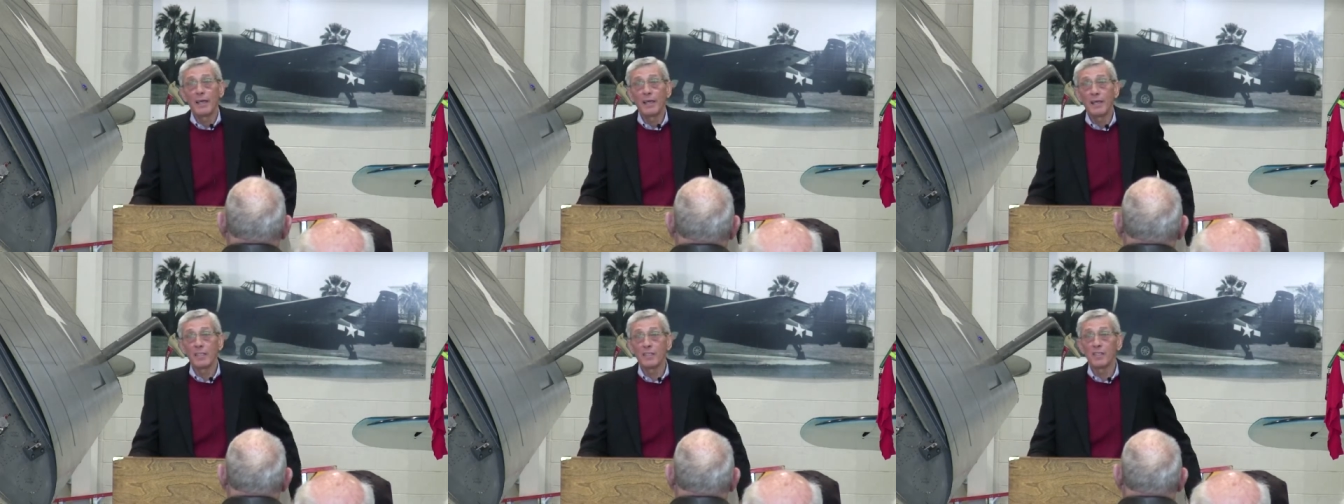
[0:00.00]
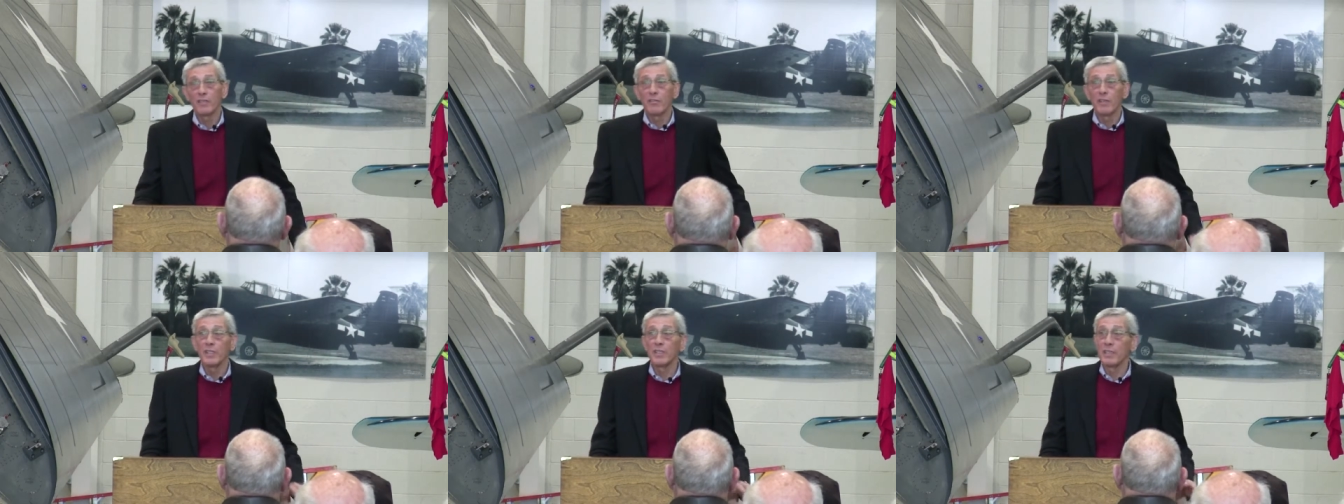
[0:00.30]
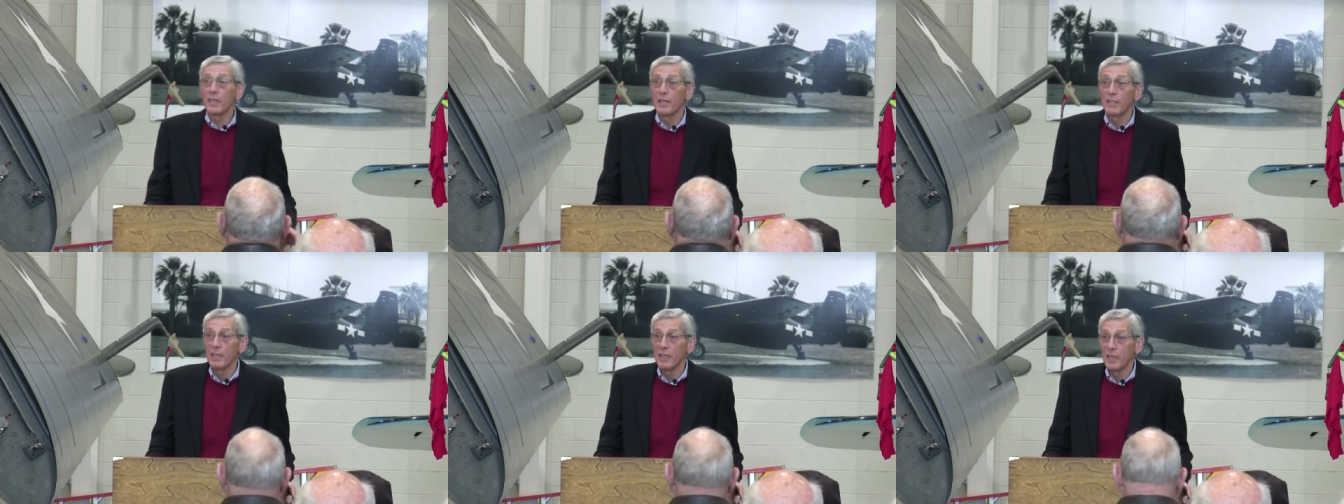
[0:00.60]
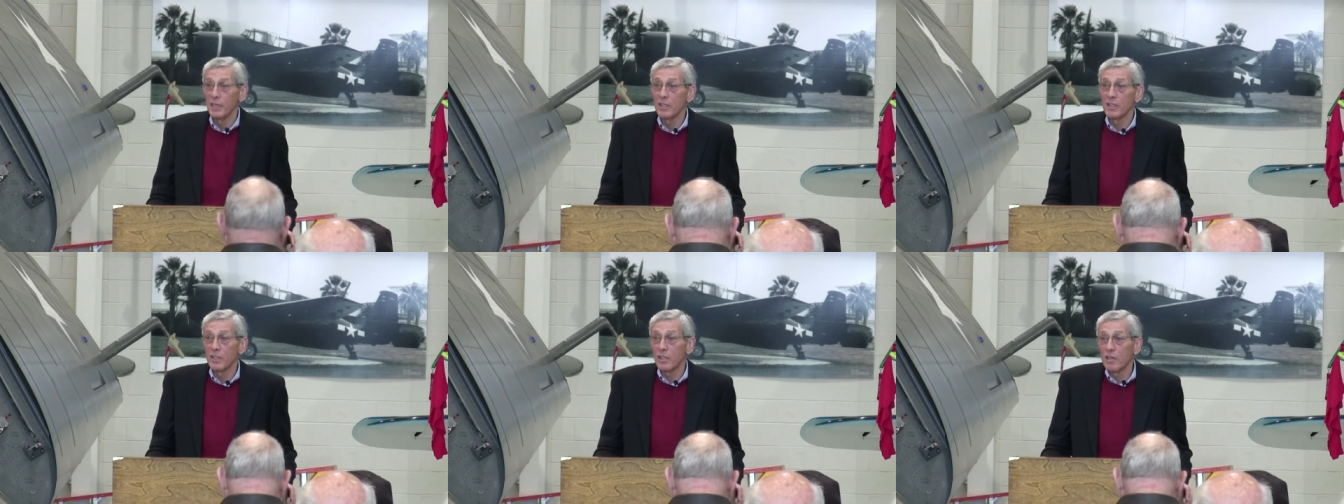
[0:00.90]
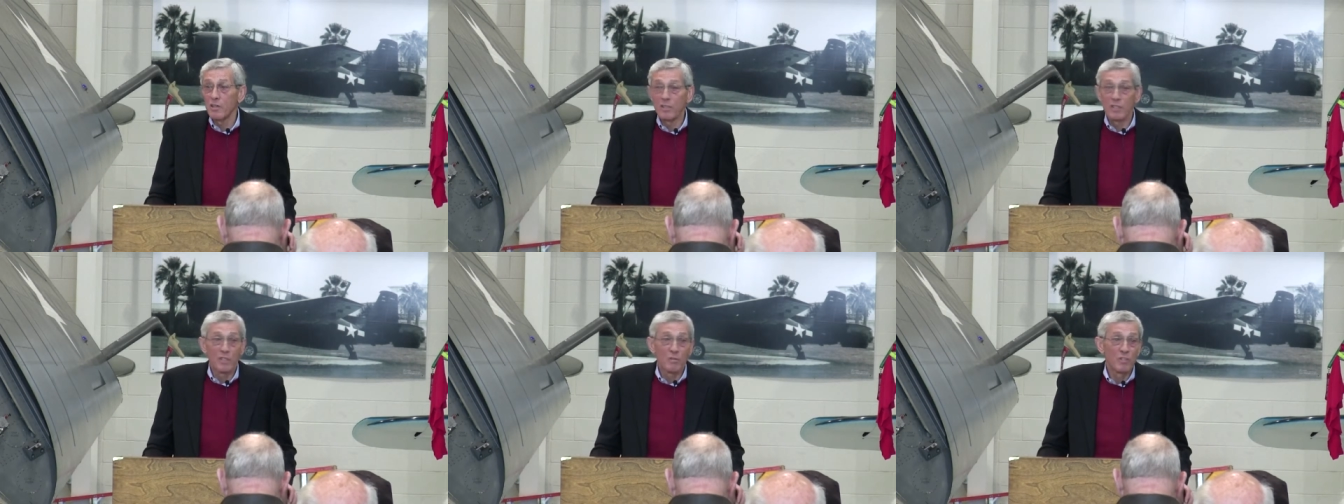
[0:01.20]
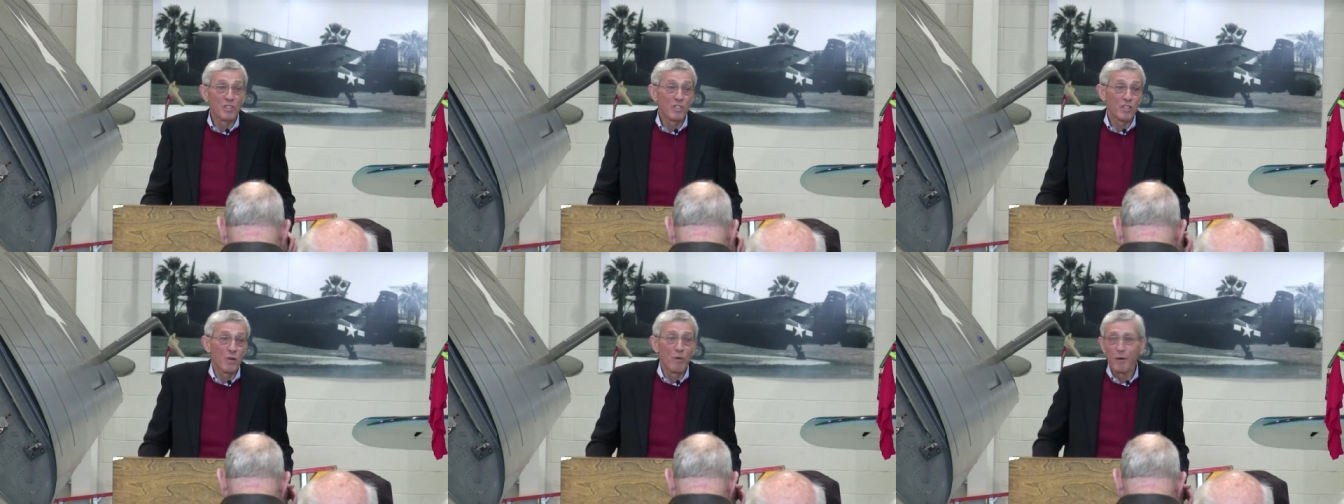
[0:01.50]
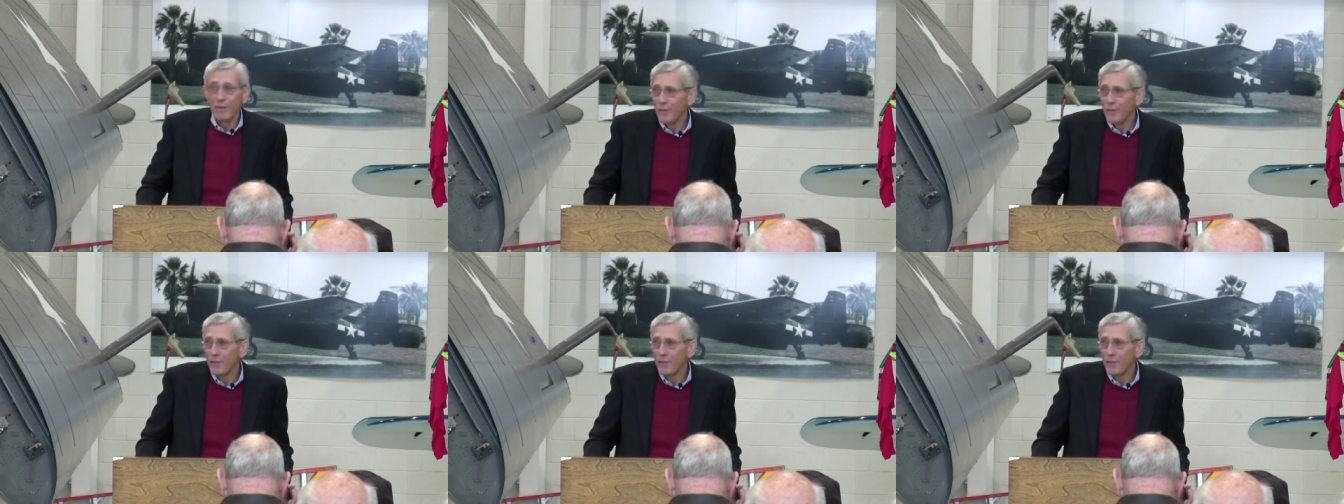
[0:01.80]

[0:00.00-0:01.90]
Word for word: I, guess the reason I did is because it was